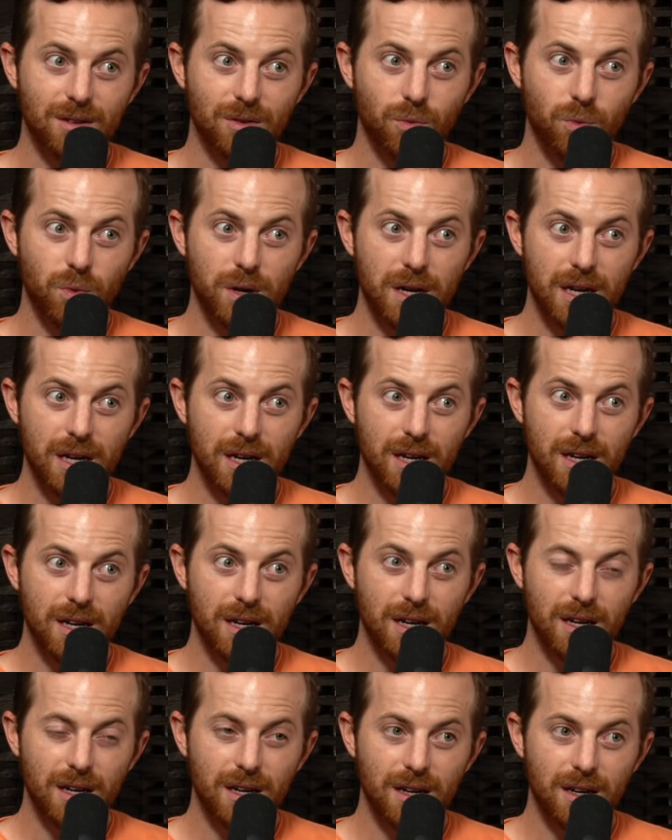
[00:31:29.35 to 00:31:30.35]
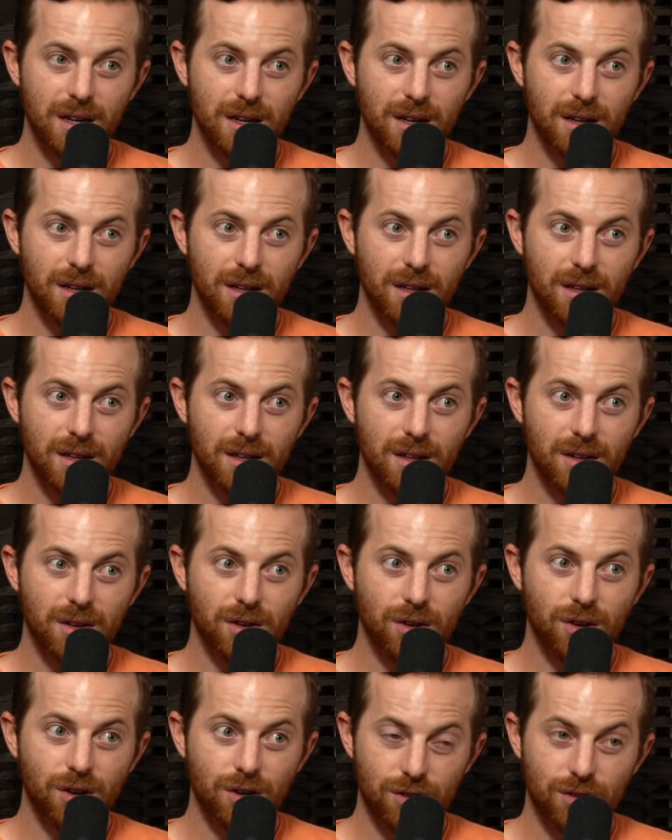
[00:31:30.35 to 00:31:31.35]
we
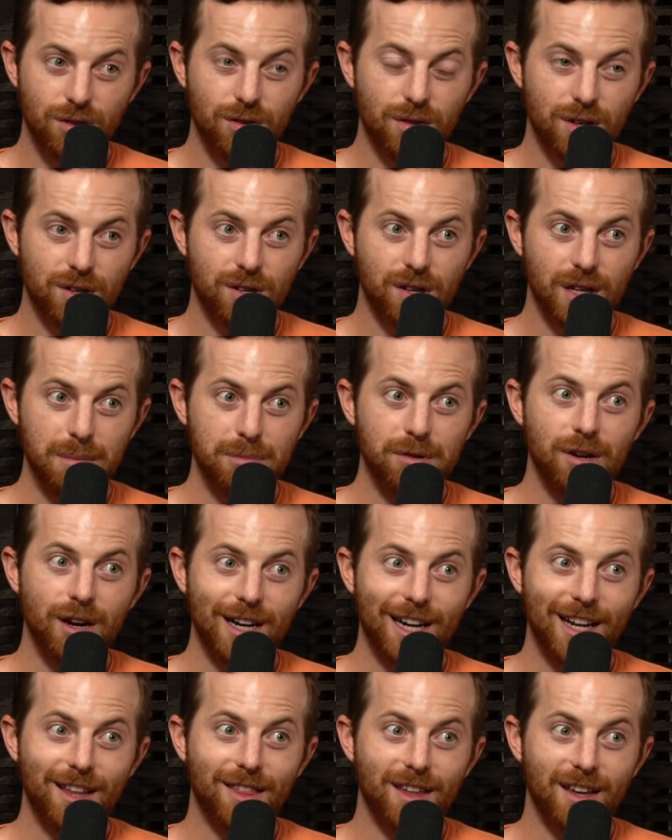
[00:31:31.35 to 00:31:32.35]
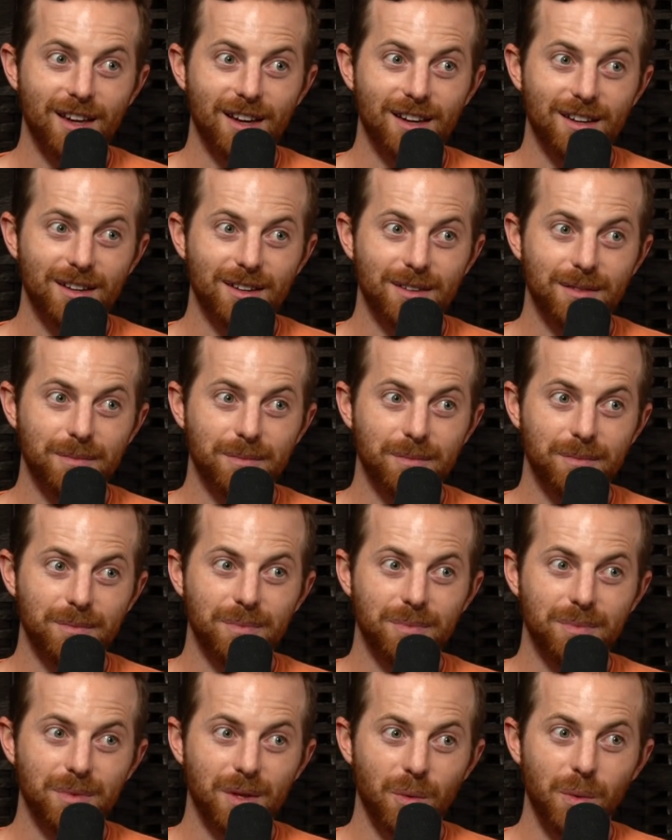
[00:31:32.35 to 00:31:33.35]
could do the sleep training thing.
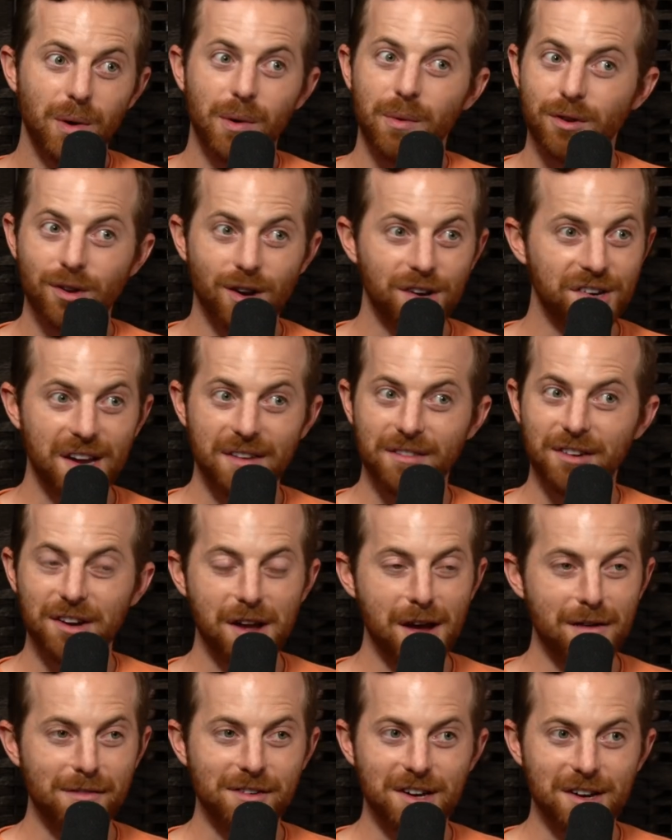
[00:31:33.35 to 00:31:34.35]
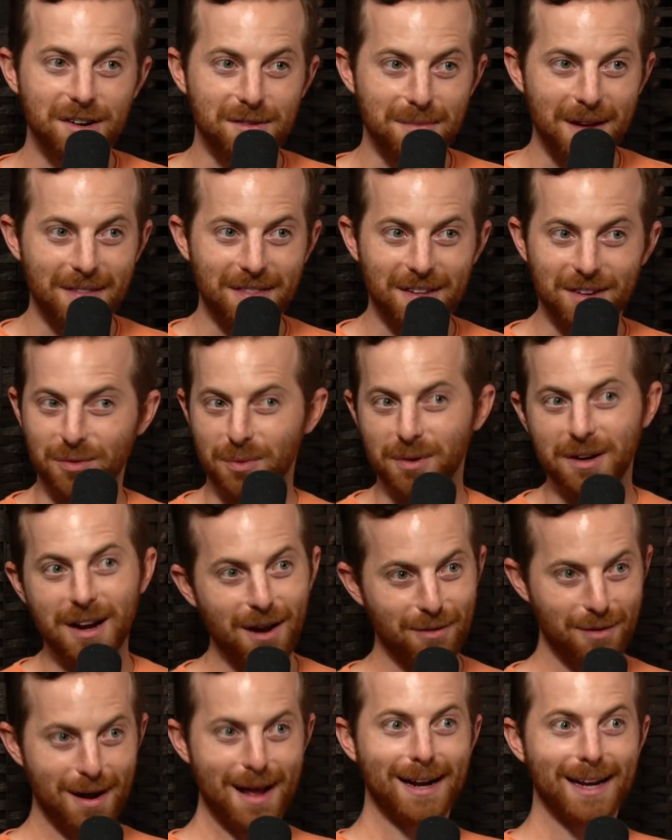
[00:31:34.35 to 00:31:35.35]
We were just having a conversation about this. We're
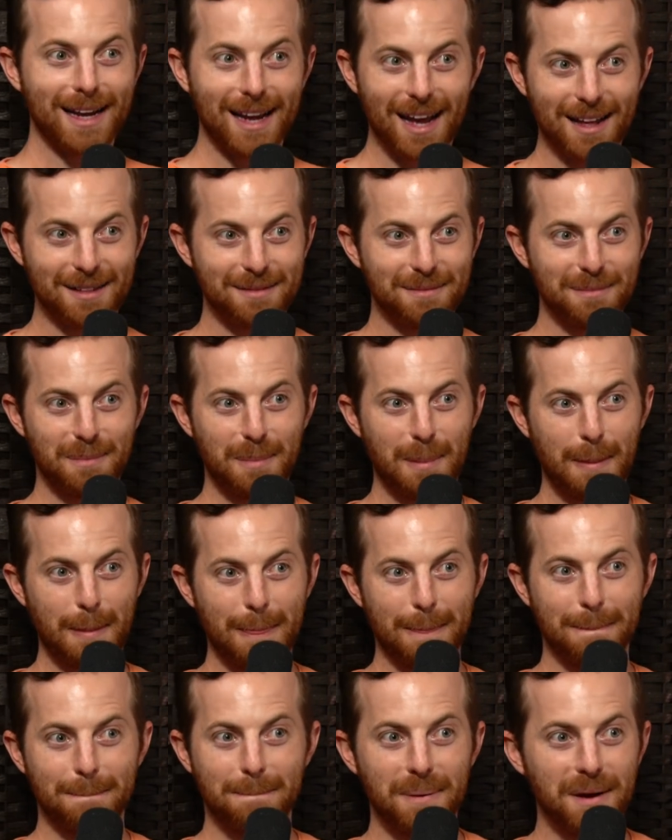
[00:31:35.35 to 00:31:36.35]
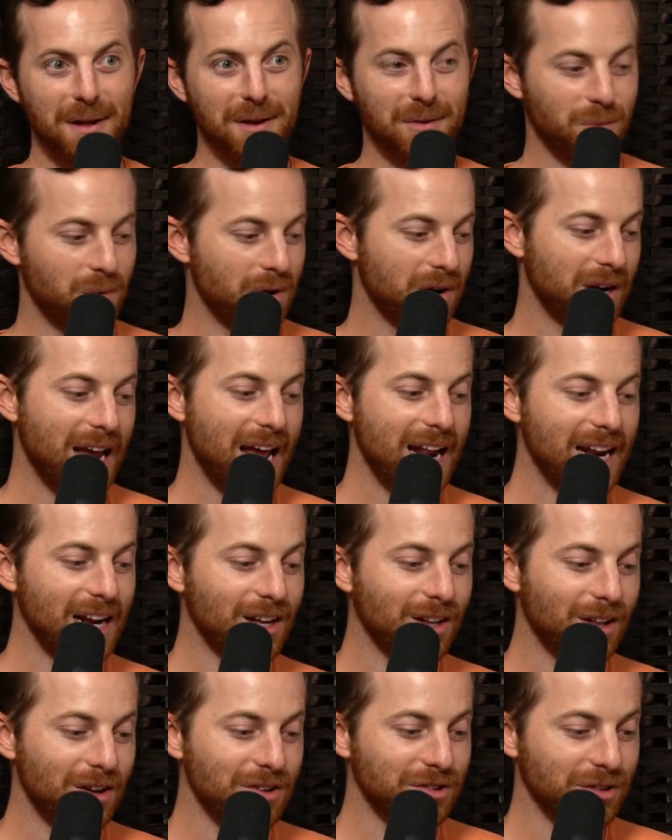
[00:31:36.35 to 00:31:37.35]
not ready yet. But we're
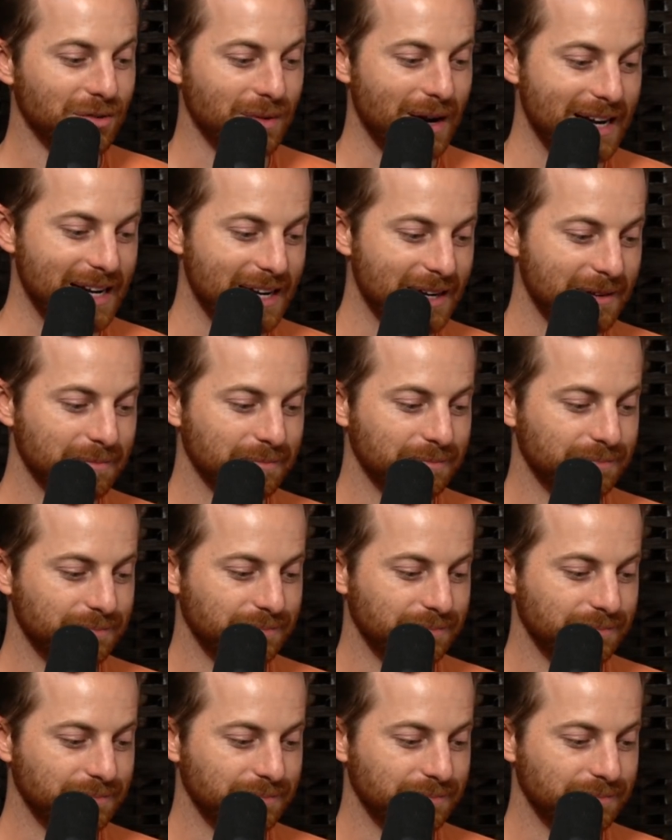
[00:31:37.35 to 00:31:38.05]
getting close to ready.